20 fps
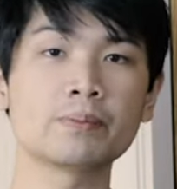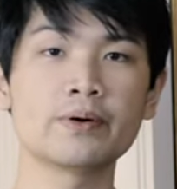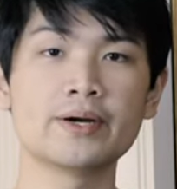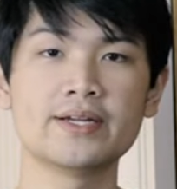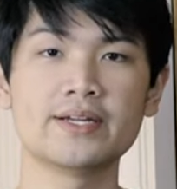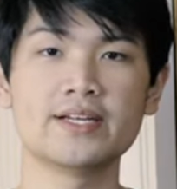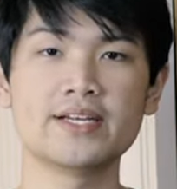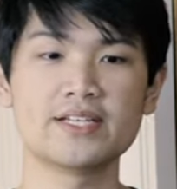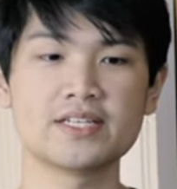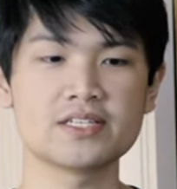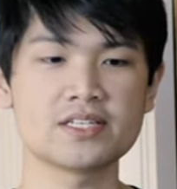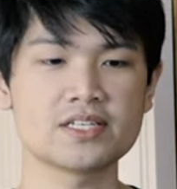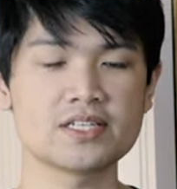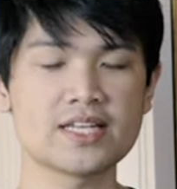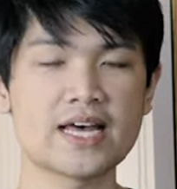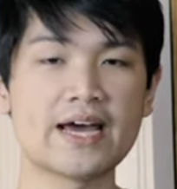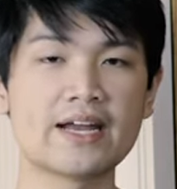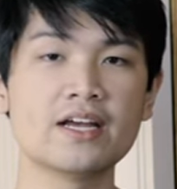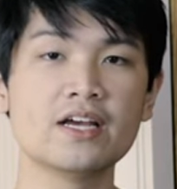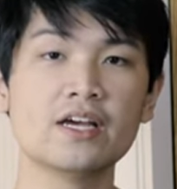point is is
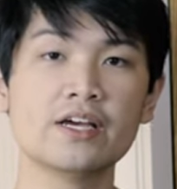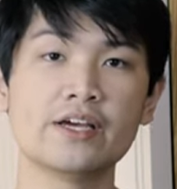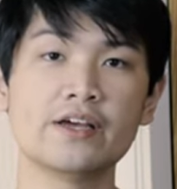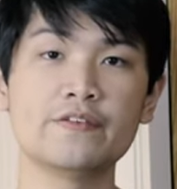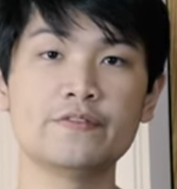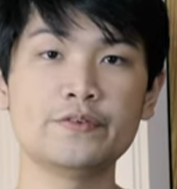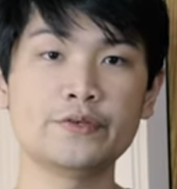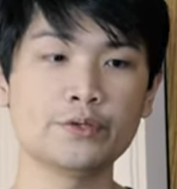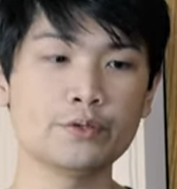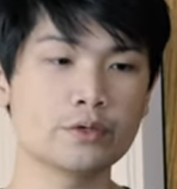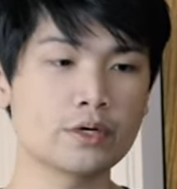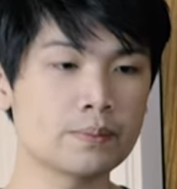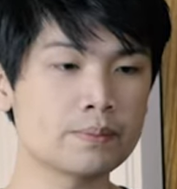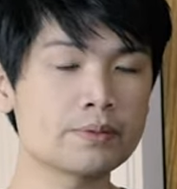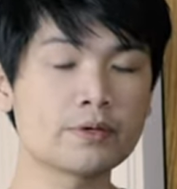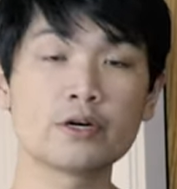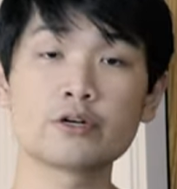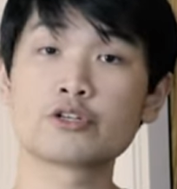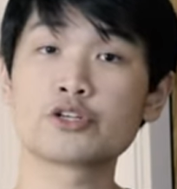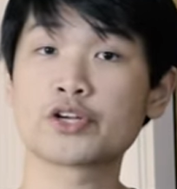that if you
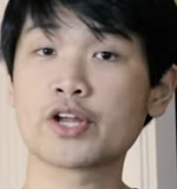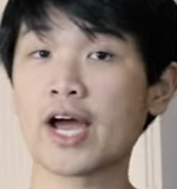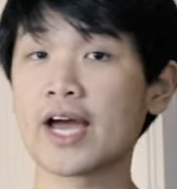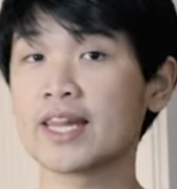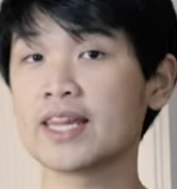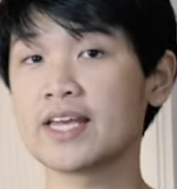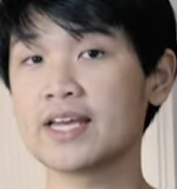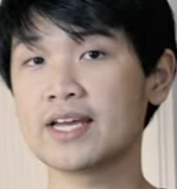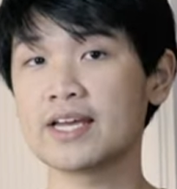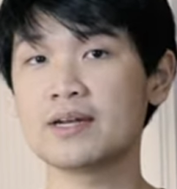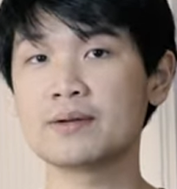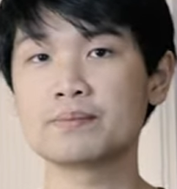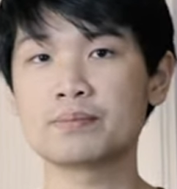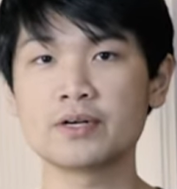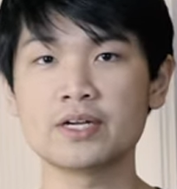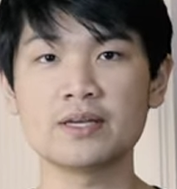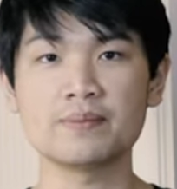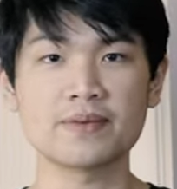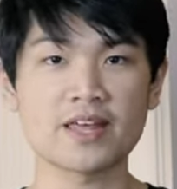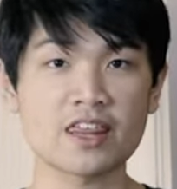approach dialing in
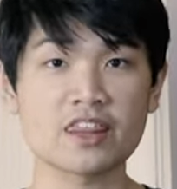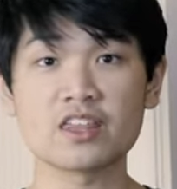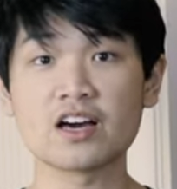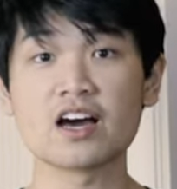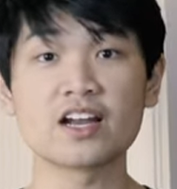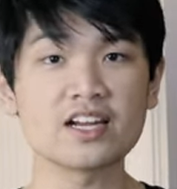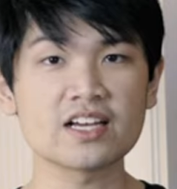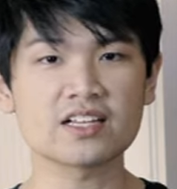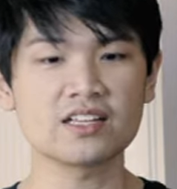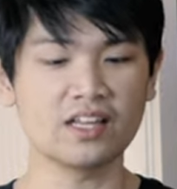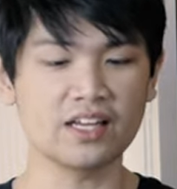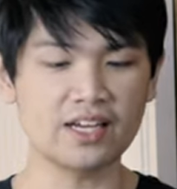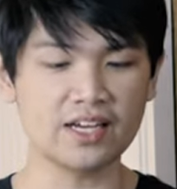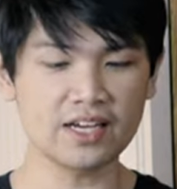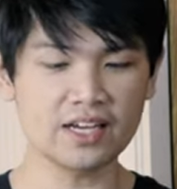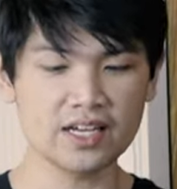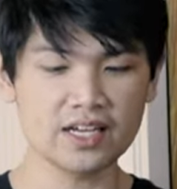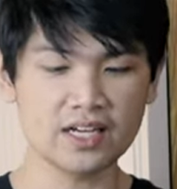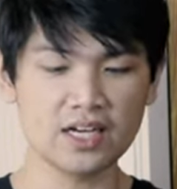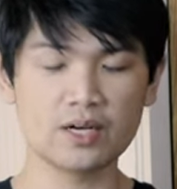pretty
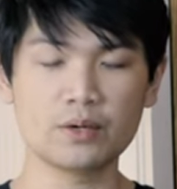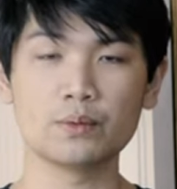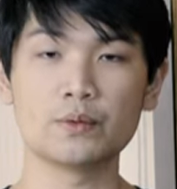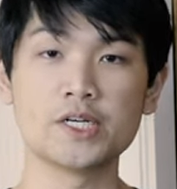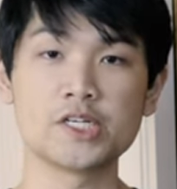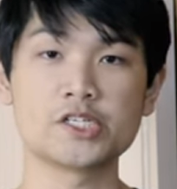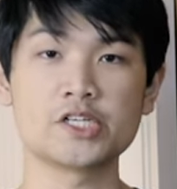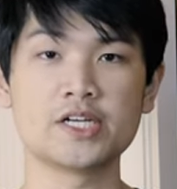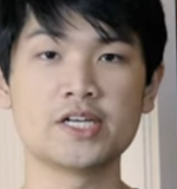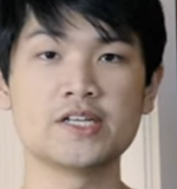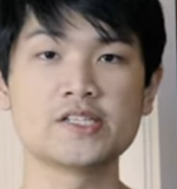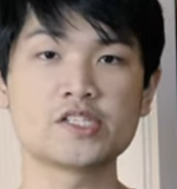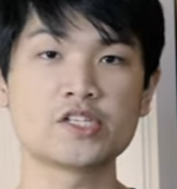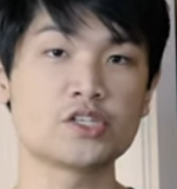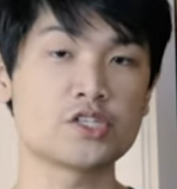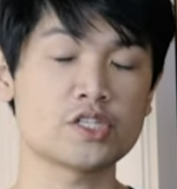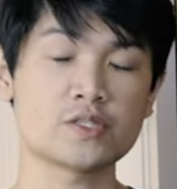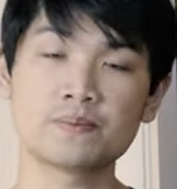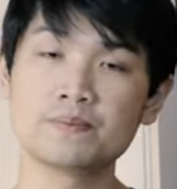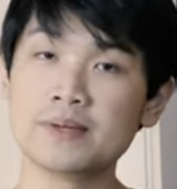methodically, which is
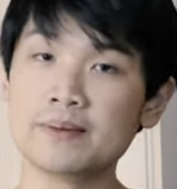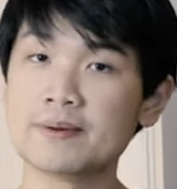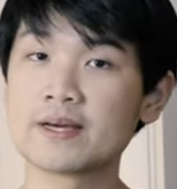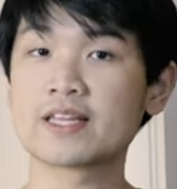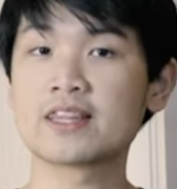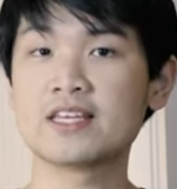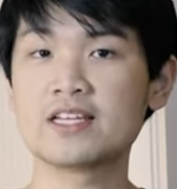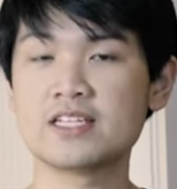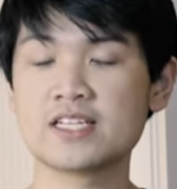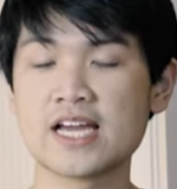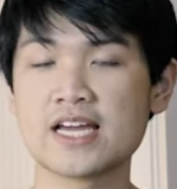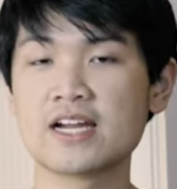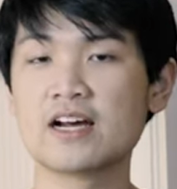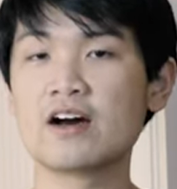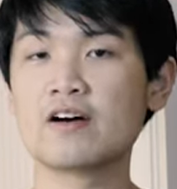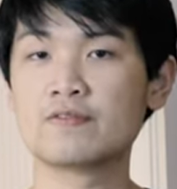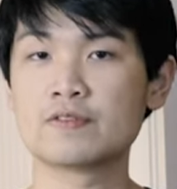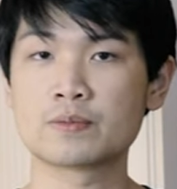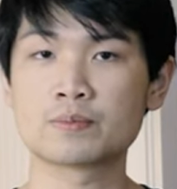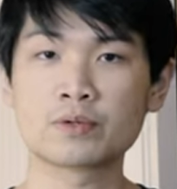just mimic the data
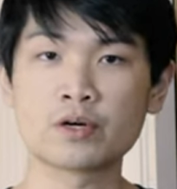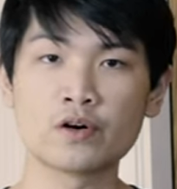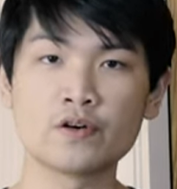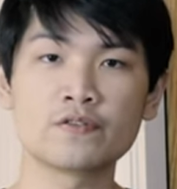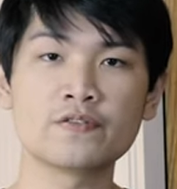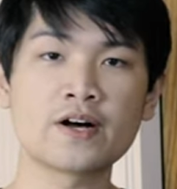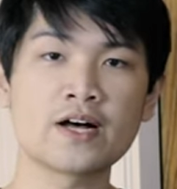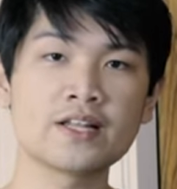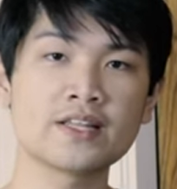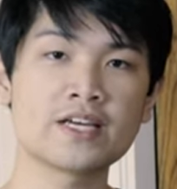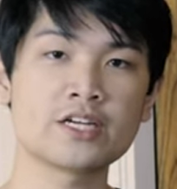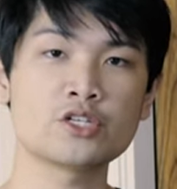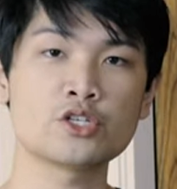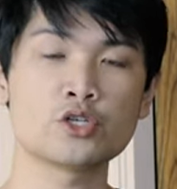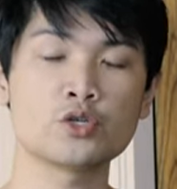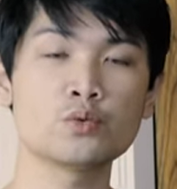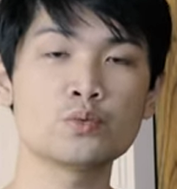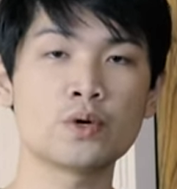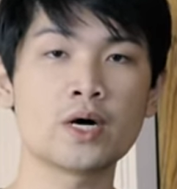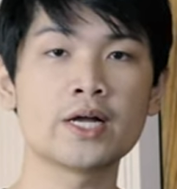of a profile
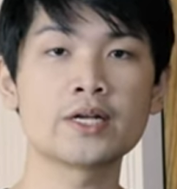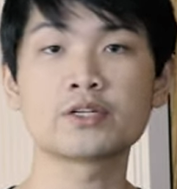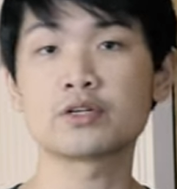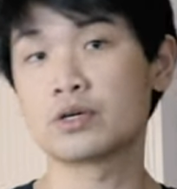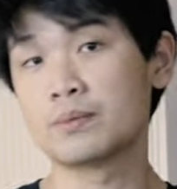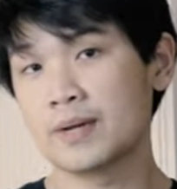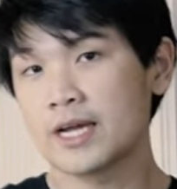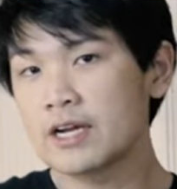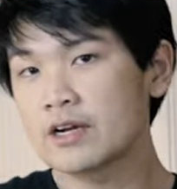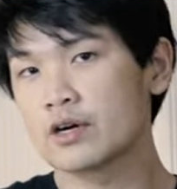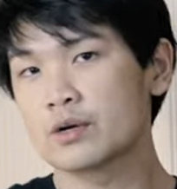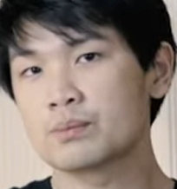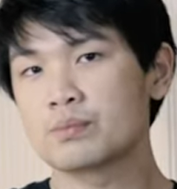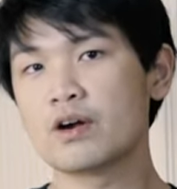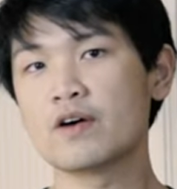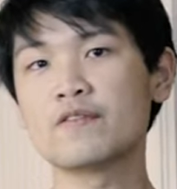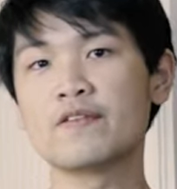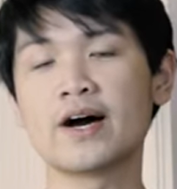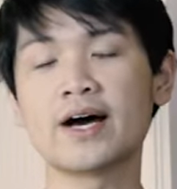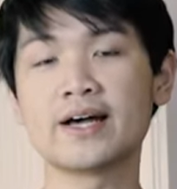that you want or make your own
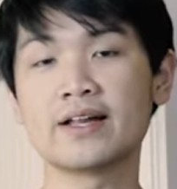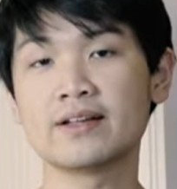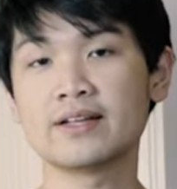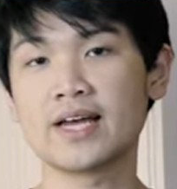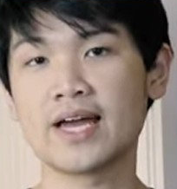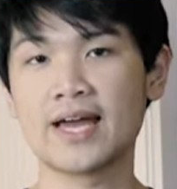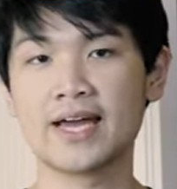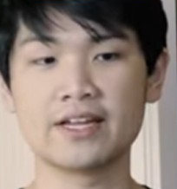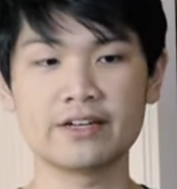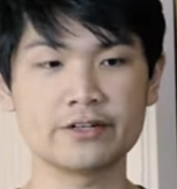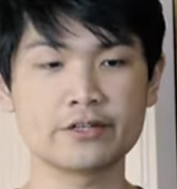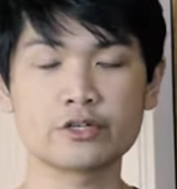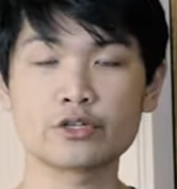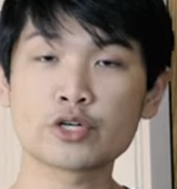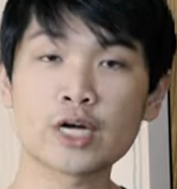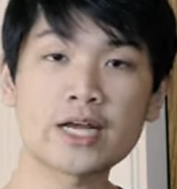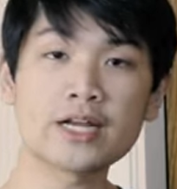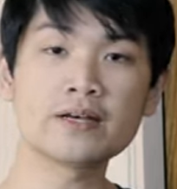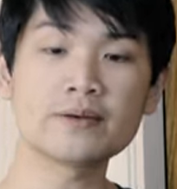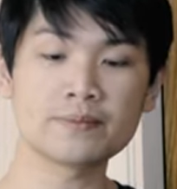profile and
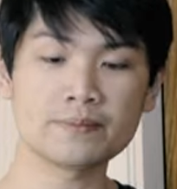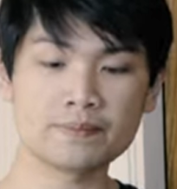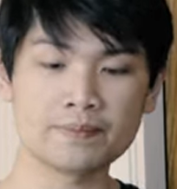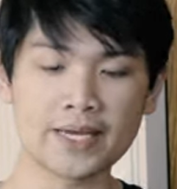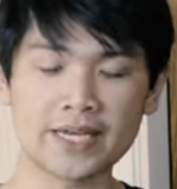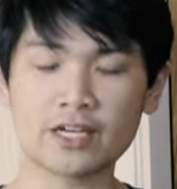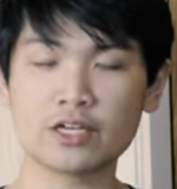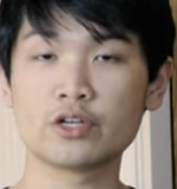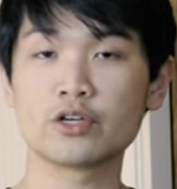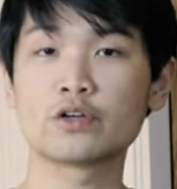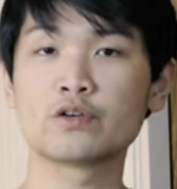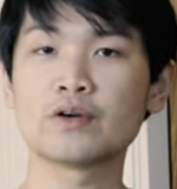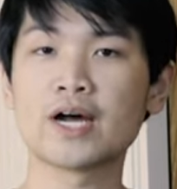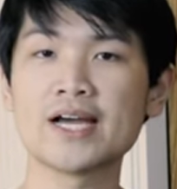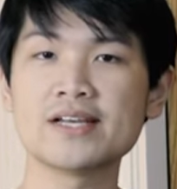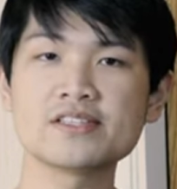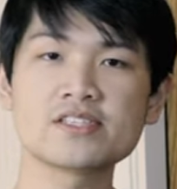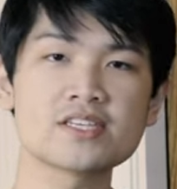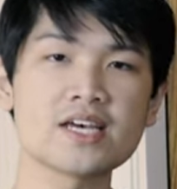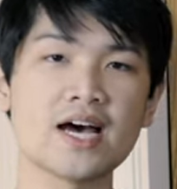try to make your
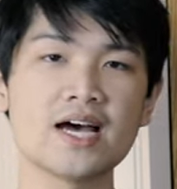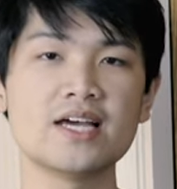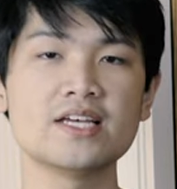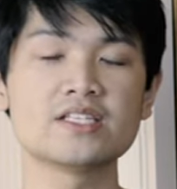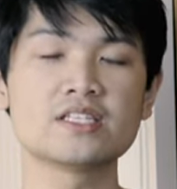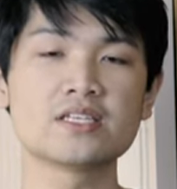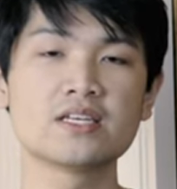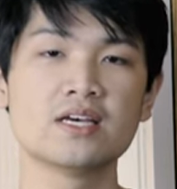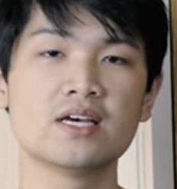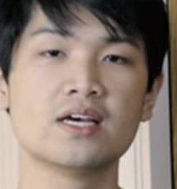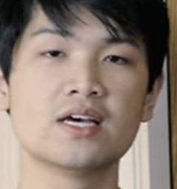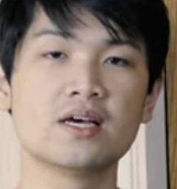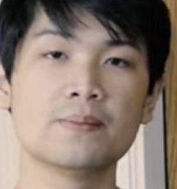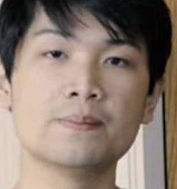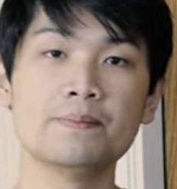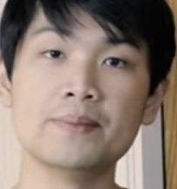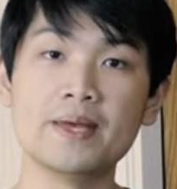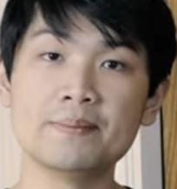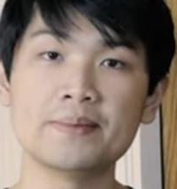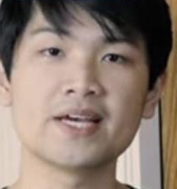grind size
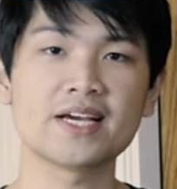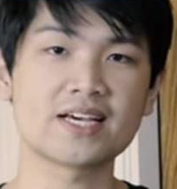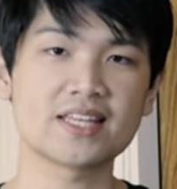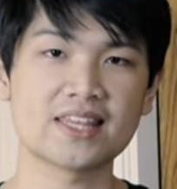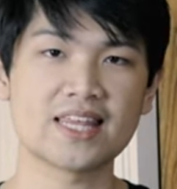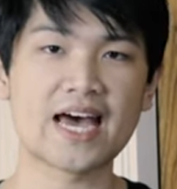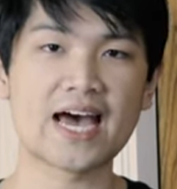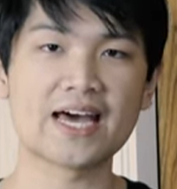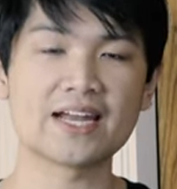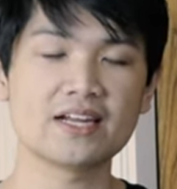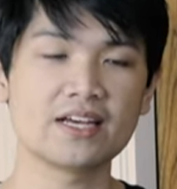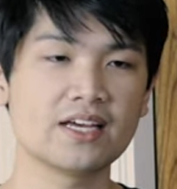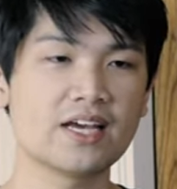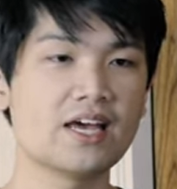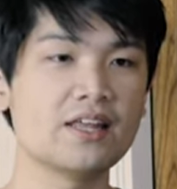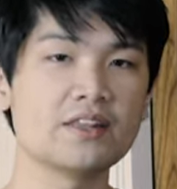mimic that.